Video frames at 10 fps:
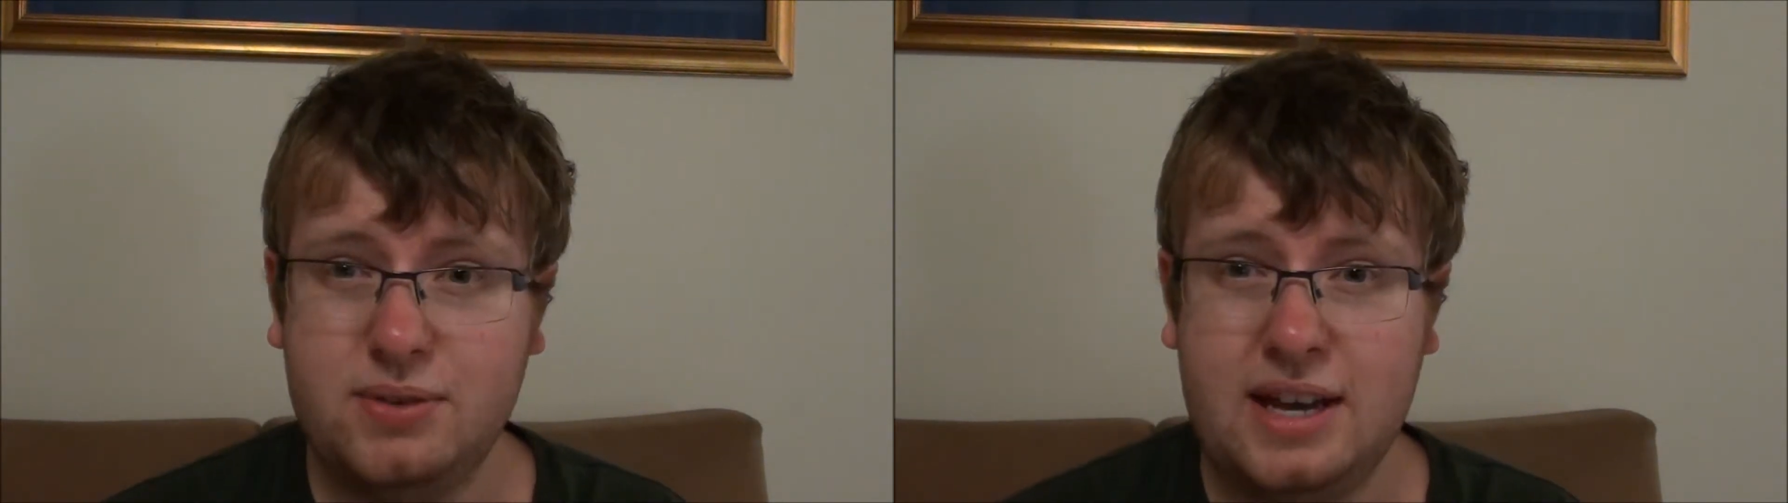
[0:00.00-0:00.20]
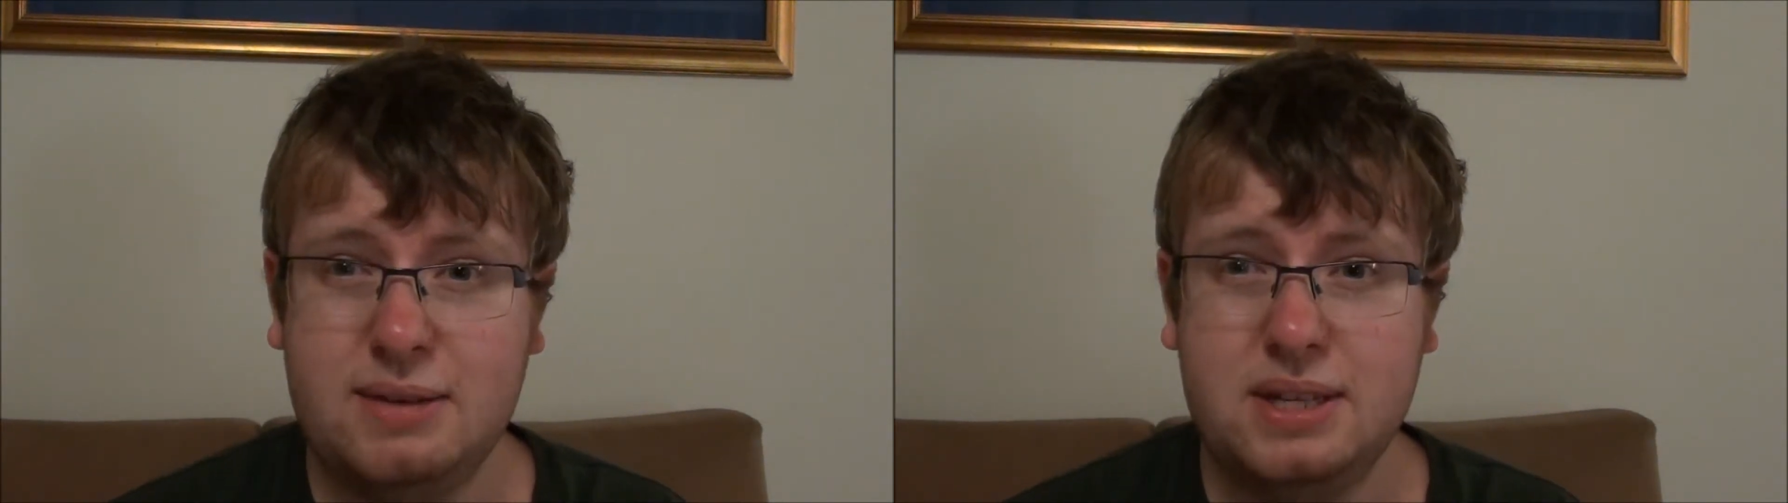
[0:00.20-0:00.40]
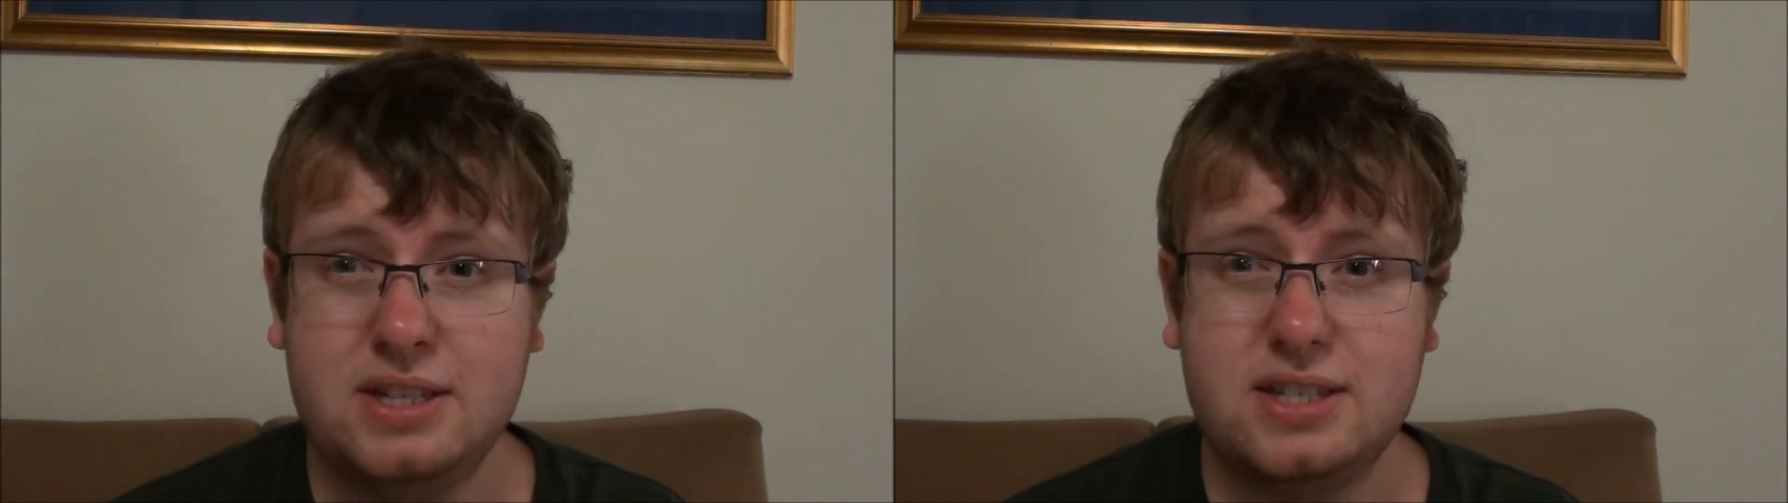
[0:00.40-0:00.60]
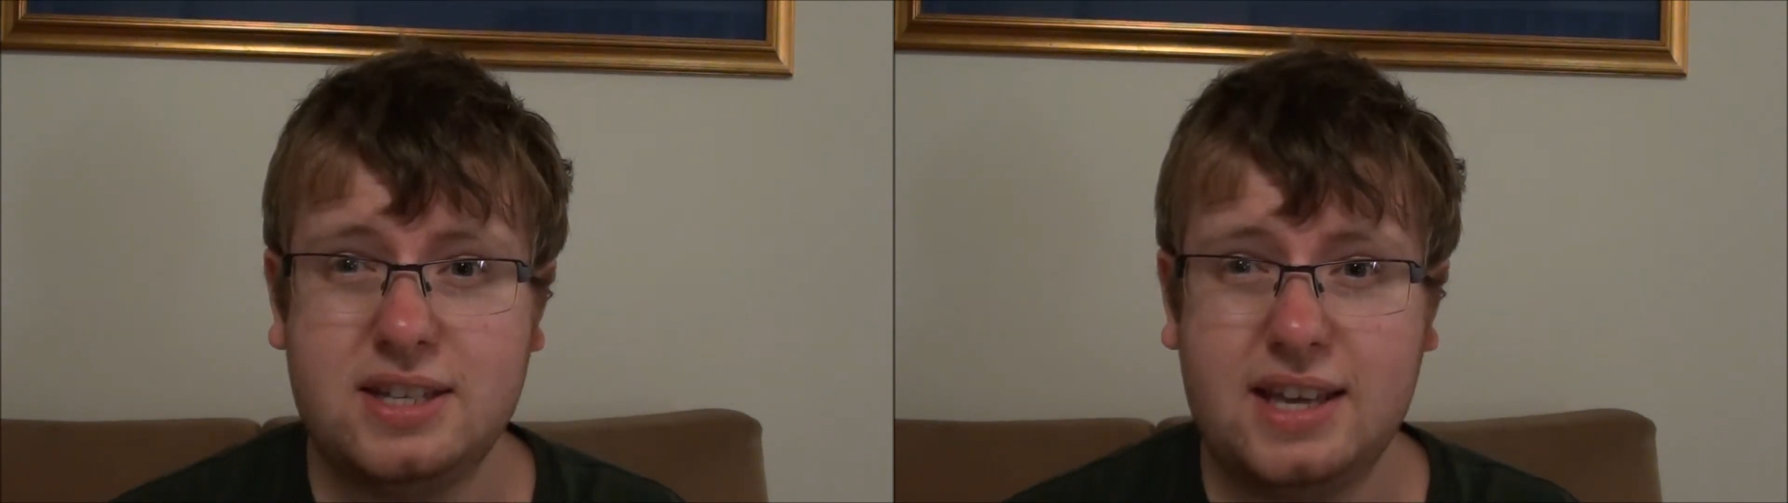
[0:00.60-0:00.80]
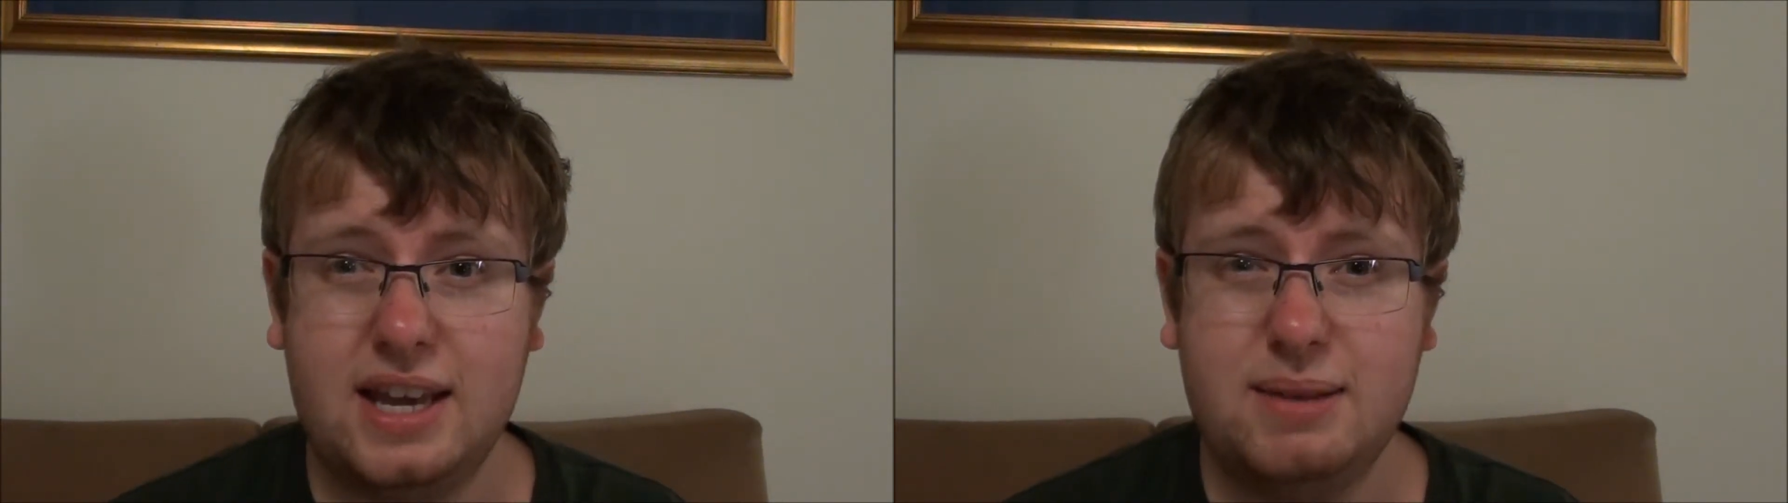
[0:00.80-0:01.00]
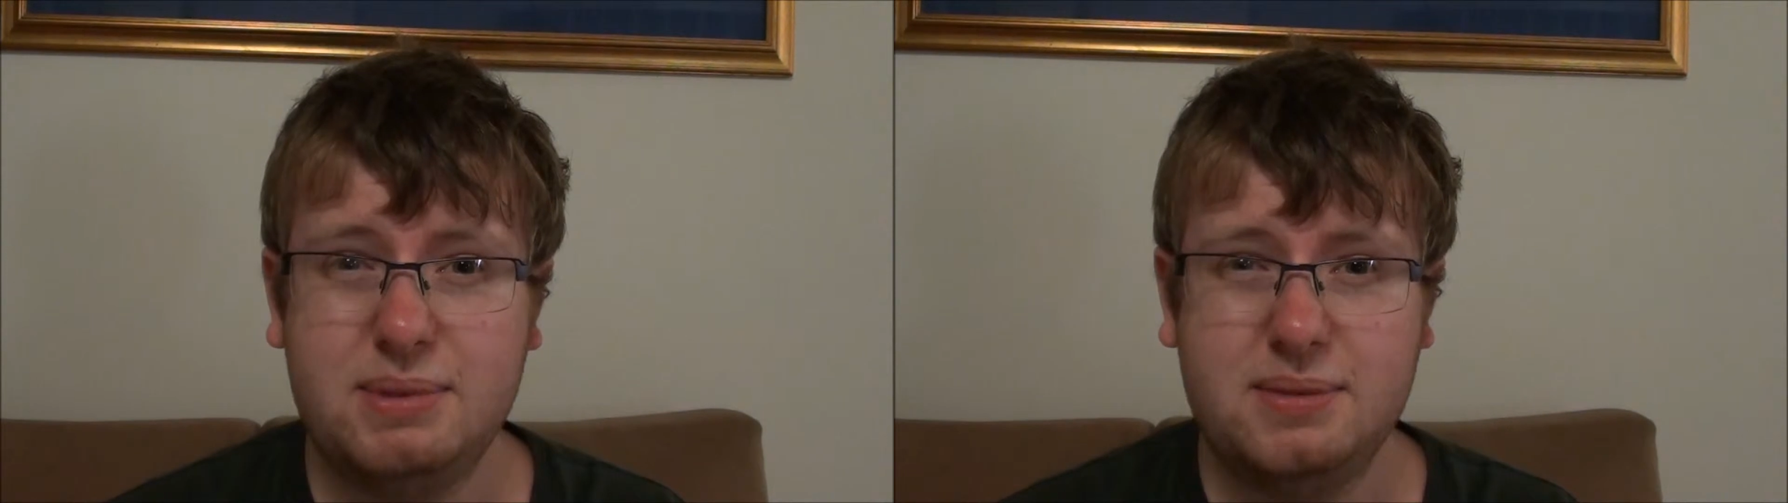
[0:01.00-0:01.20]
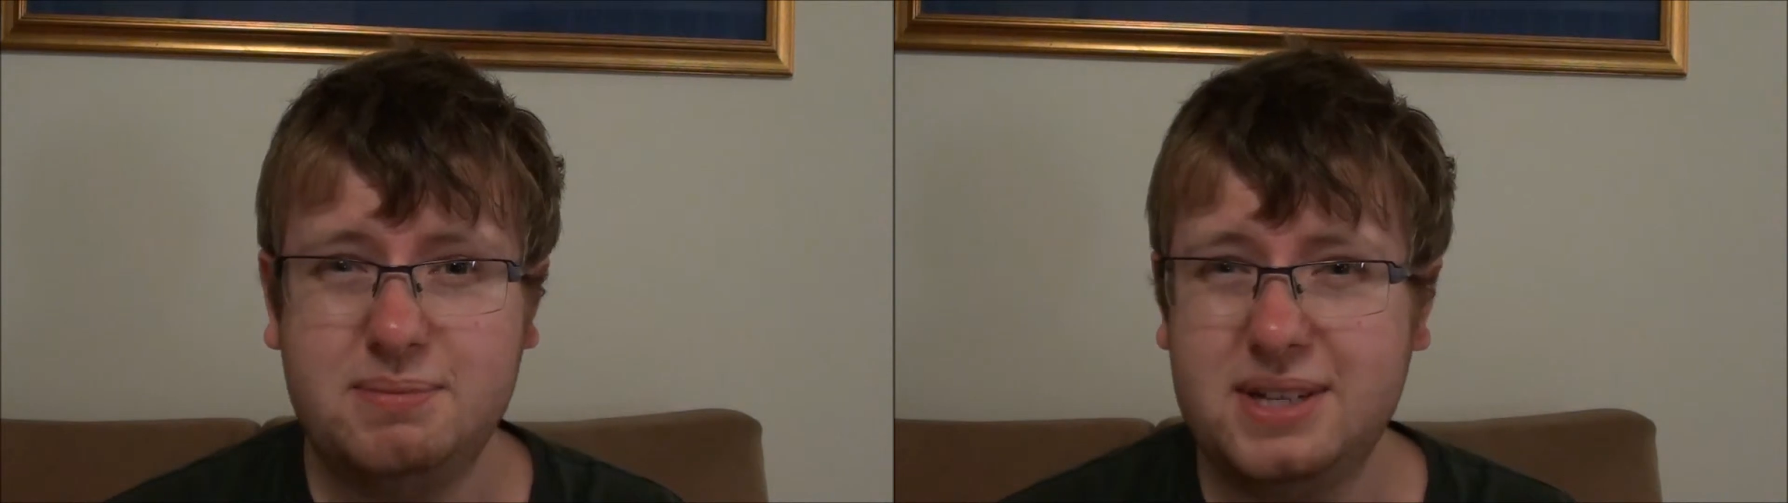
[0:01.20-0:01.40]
enemies in the game,